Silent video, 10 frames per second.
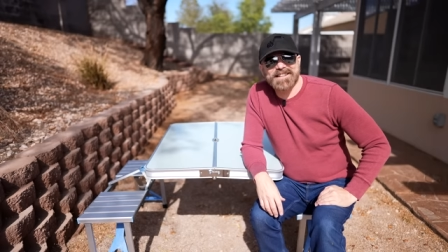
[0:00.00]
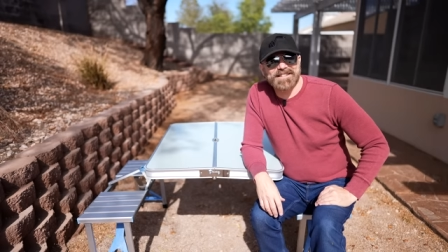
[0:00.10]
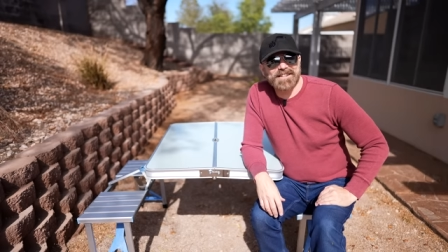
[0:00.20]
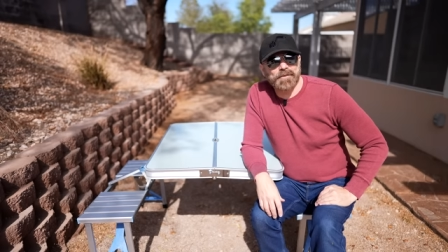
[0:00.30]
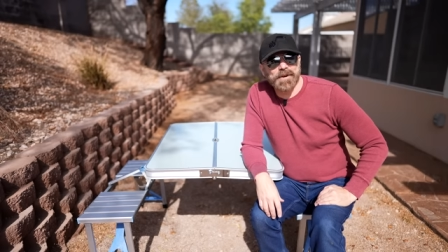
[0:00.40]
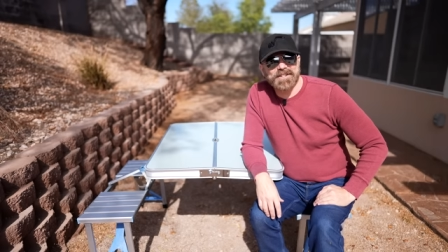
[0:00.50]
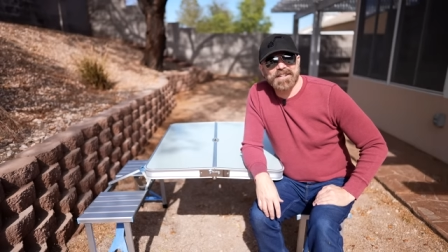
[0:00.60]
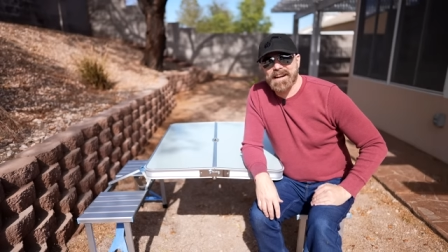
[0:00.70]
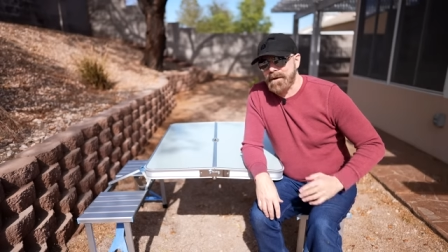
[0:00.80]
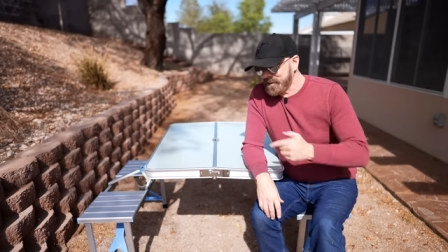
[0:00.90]
is the question,
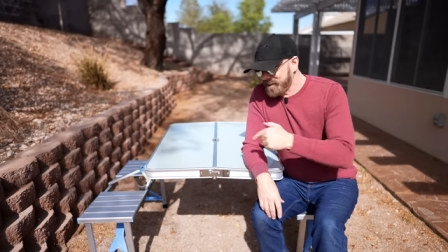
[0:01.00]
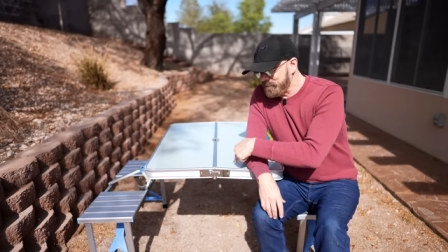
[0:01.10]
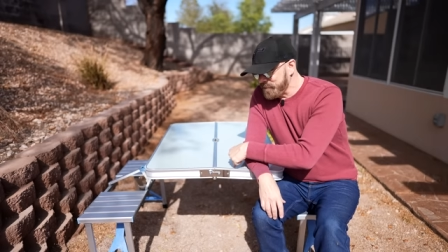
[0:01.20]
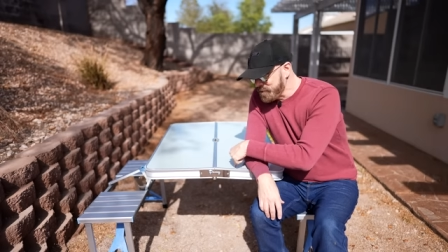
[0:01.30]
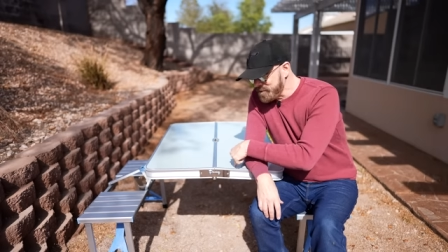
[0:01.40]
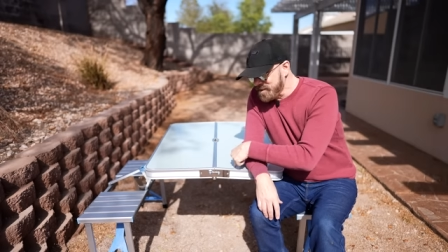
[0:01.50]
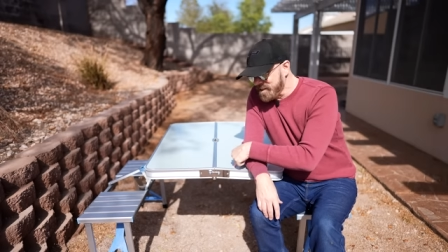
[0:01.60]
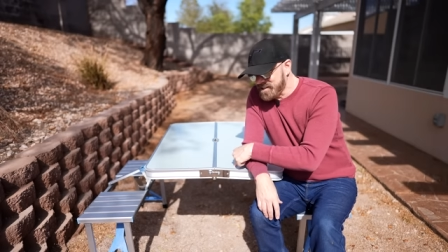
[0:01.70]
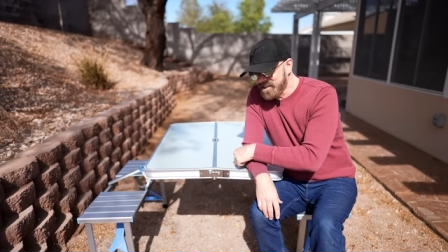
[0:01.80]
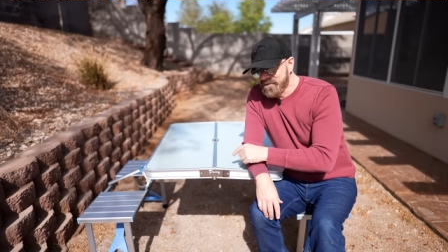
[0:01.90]
and I'm gonna keep using
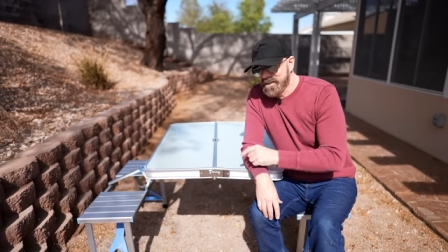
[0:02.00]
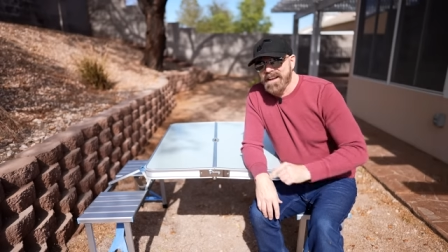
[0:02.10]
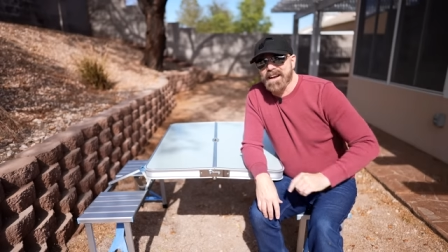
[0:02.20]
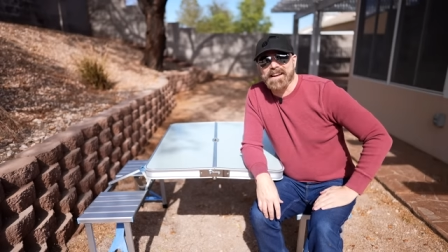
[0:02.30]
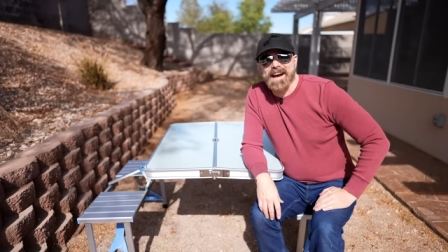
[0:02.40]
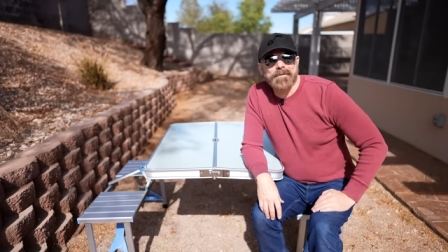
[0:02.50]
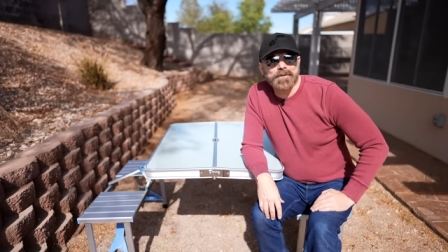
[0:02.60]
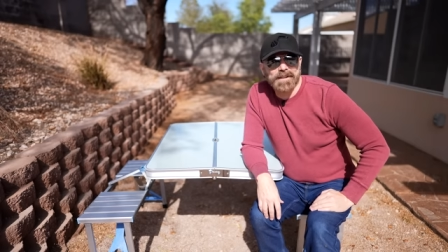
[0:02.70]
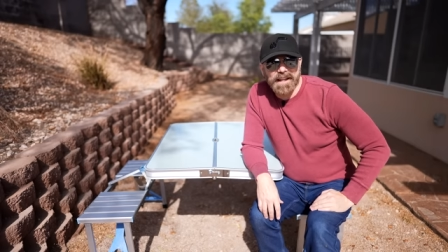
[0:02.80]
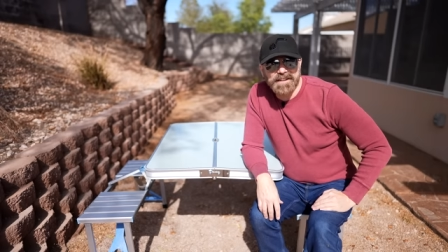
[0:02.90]
this. And I
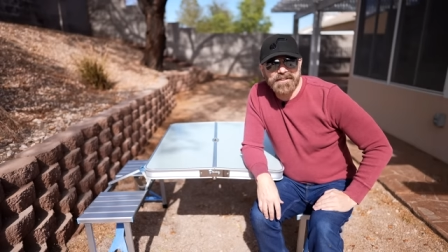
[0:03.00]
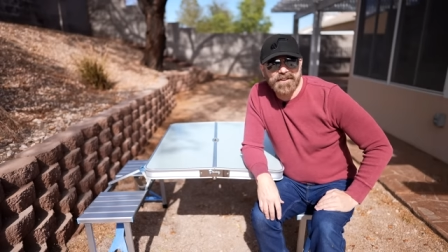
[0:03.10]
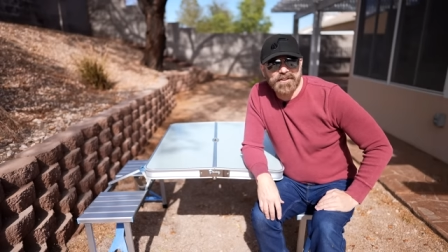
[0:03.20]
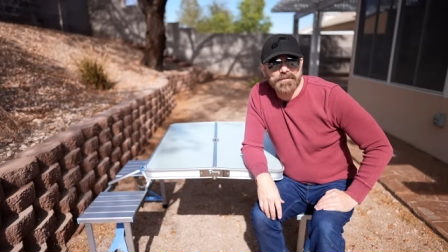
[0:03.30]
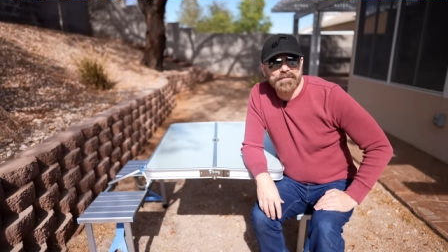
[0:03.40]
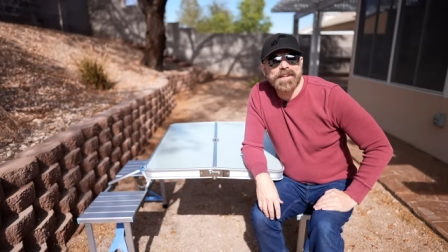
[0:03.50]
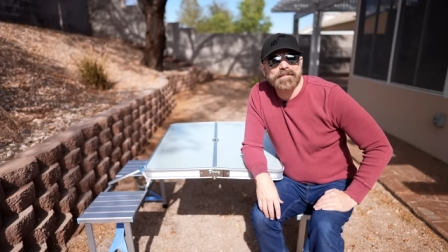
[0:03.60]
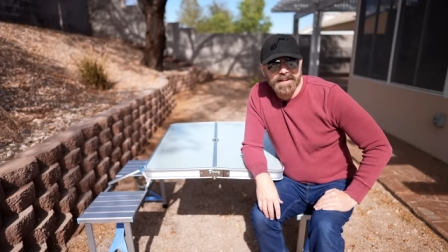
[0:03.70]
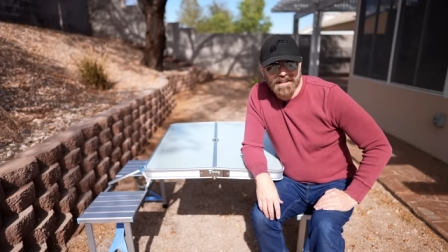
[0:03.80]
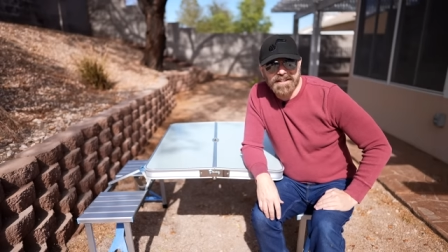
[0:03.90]
will let you know if
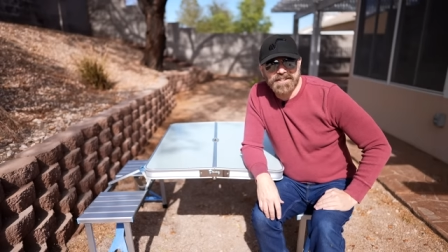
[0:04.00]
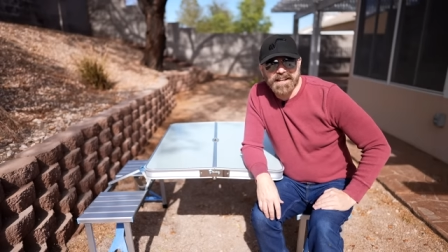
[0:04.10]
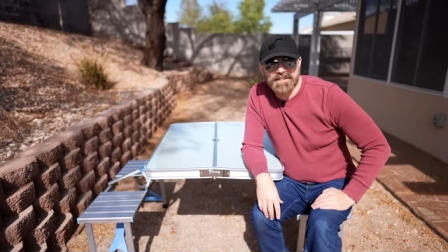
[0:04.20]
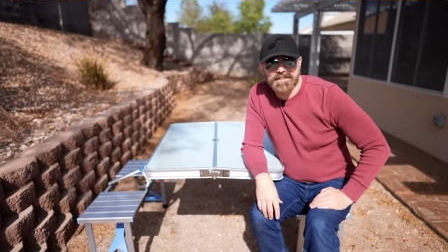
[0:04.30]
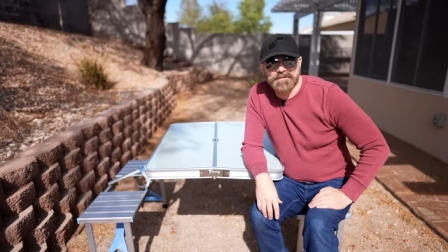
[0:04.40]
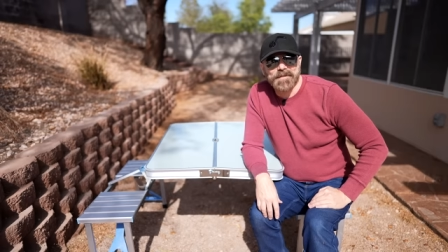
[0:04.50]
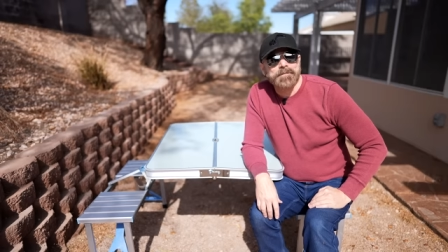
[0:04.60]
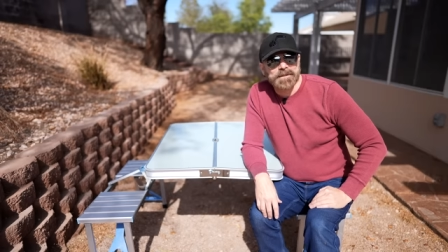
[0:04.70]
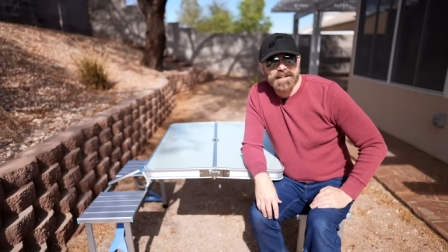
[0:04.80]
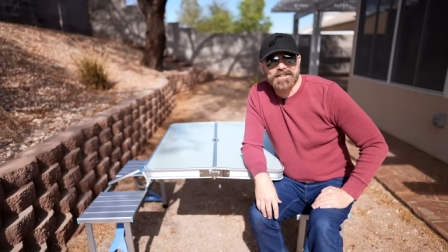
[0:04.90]
anything changes.
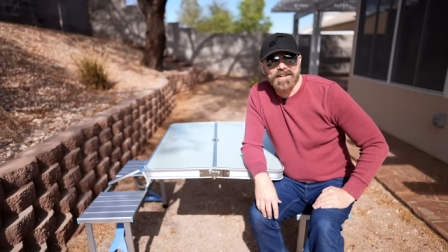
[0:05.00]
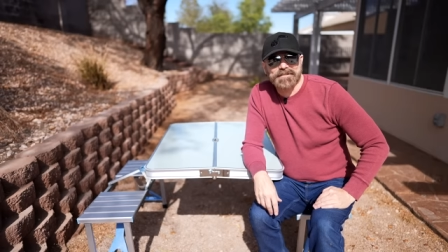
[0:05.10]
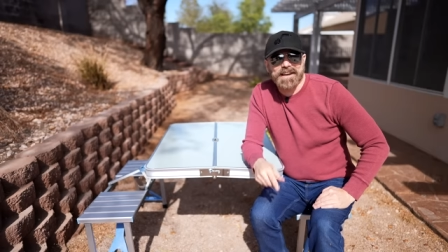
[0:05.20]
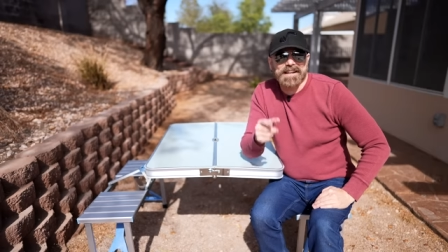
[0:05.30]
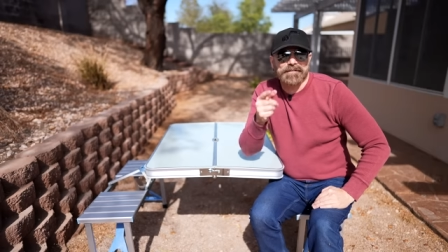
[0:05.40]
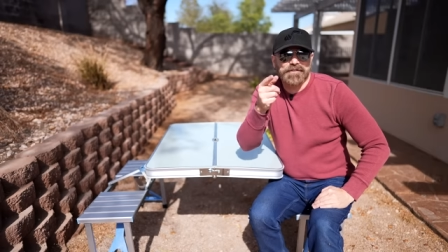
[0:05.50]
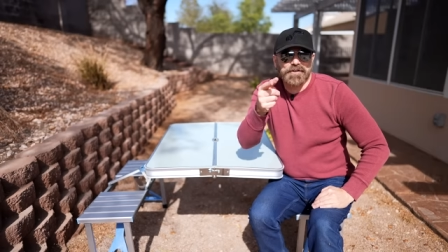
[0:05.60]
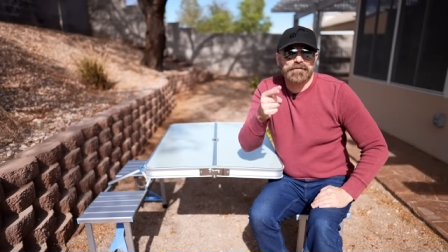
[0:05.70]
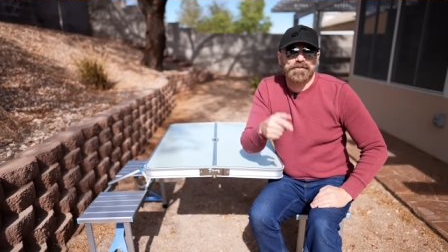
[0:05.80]
But that's all I've got. If you've